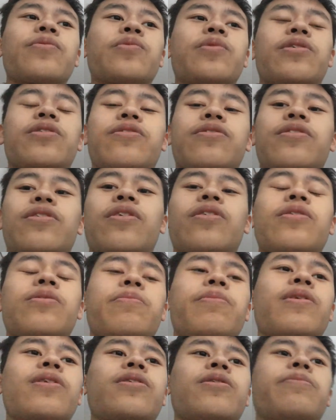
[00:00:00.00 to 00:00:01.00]
Well, the only
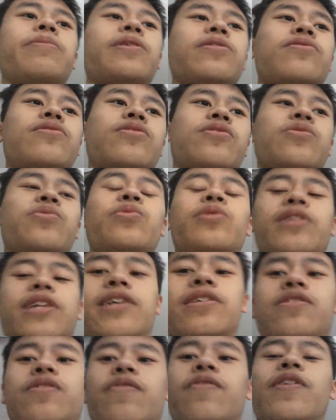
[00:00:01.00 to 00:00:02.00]
part about school
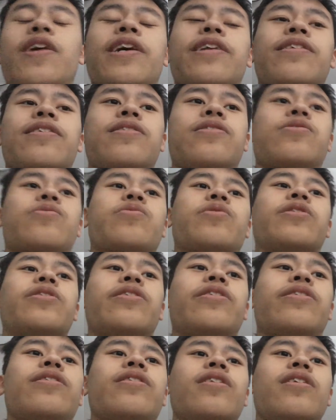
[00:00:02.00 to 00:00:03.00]
that's fun is
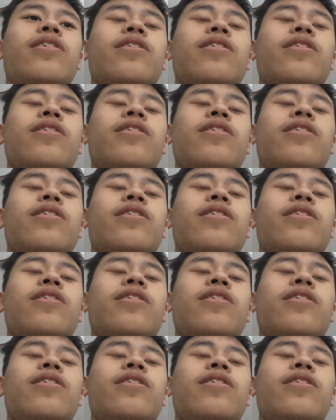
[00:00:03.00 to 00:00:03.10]
really,